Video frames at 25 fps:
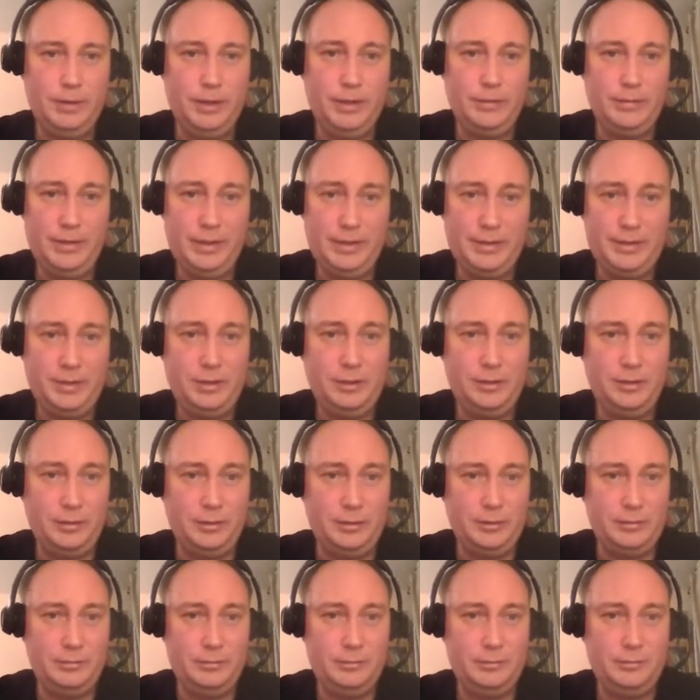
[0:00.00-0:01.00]
And that's a
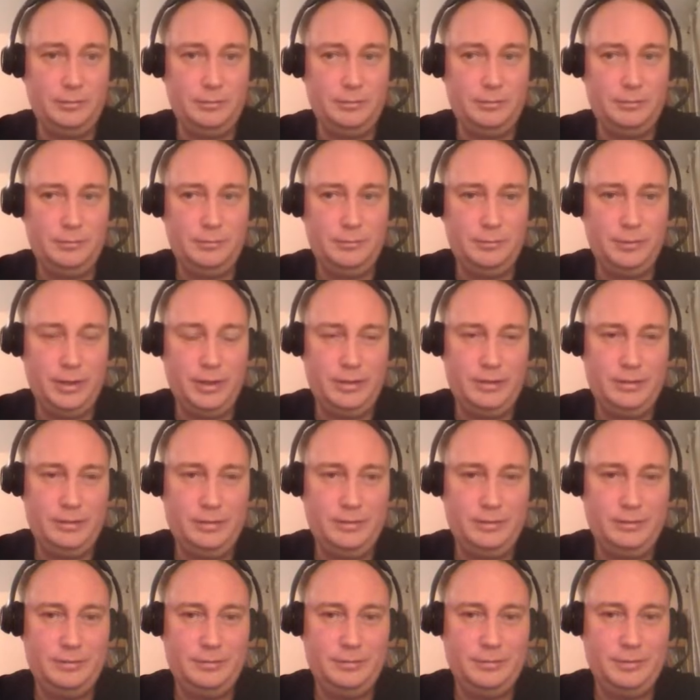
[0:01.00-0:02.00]
lot,
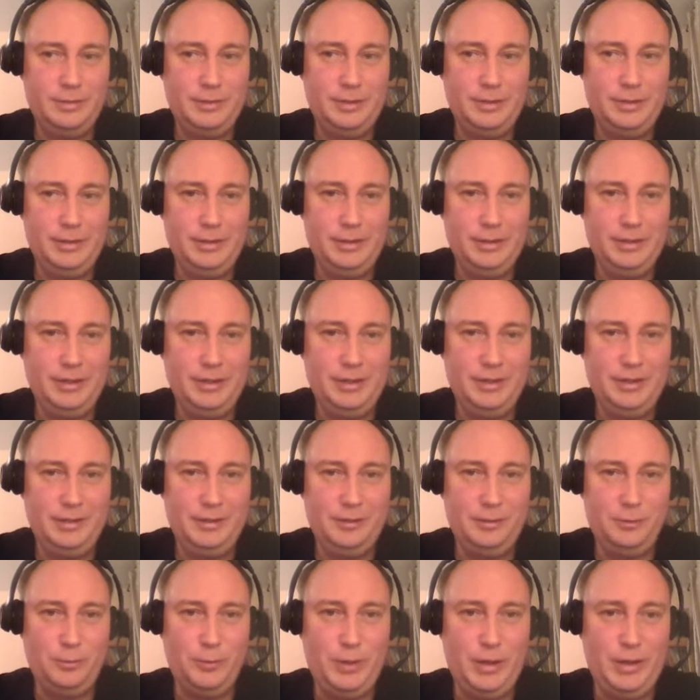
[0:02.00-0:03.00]
right?
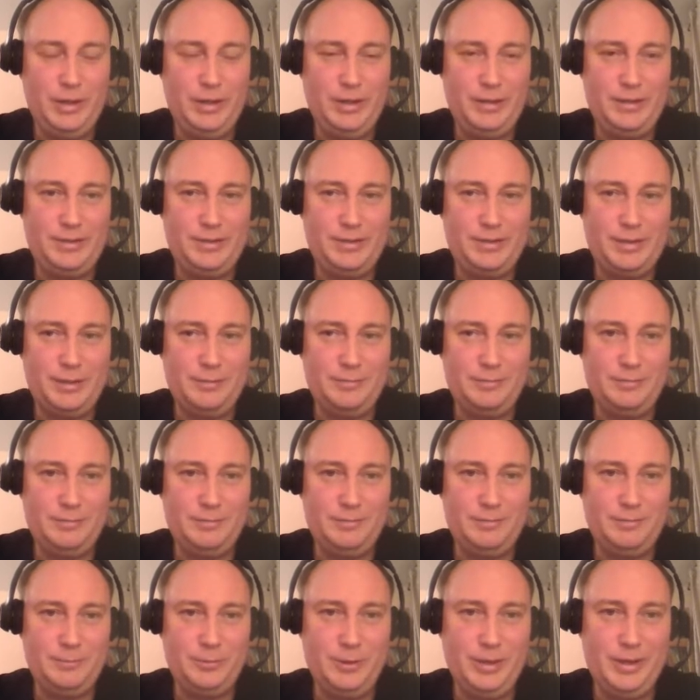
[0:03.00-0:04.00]
We need
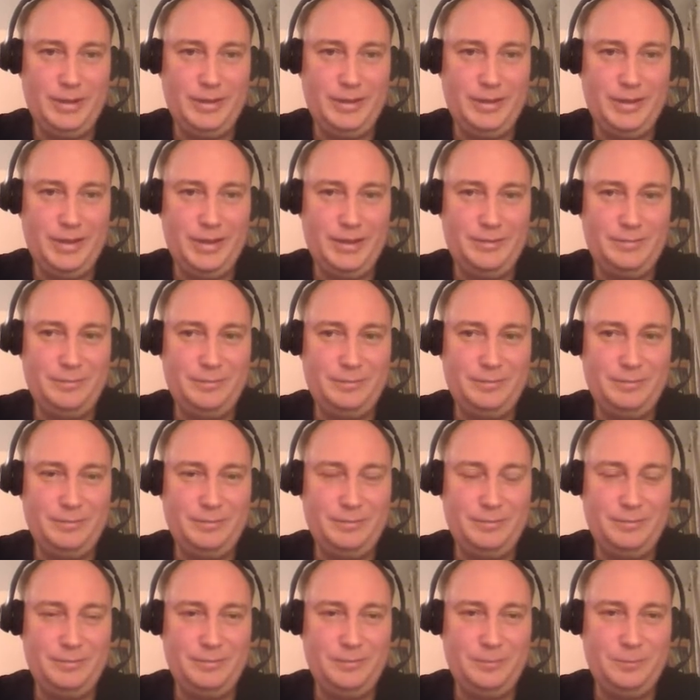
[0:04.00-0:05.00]
some
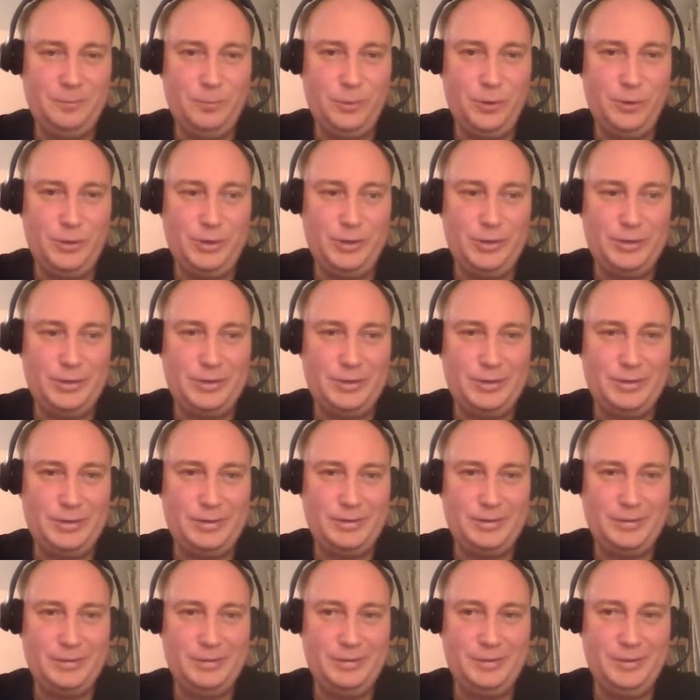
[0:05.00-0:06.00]
runtime, which
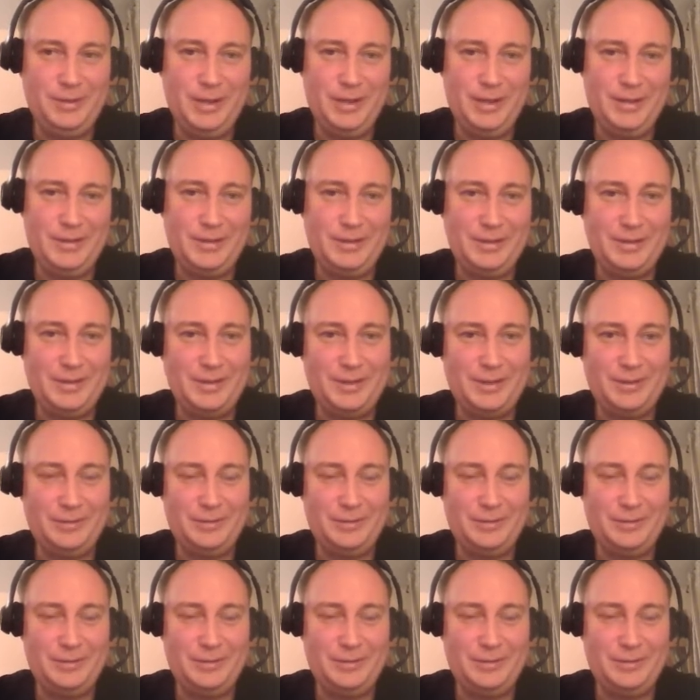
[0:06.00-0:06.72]
is, yes, it is